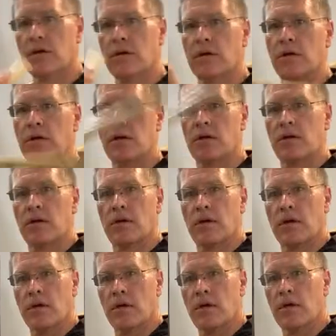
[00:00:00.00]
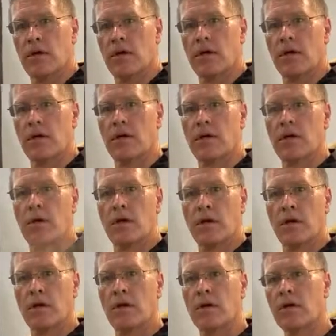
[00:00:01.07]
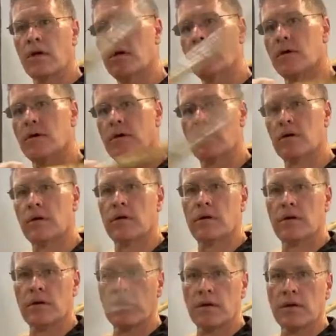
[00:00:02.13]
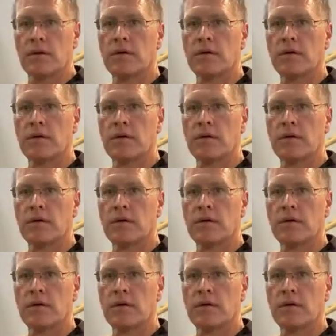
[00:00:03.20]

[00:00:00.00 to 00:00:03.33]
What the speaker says: Nobody speaks.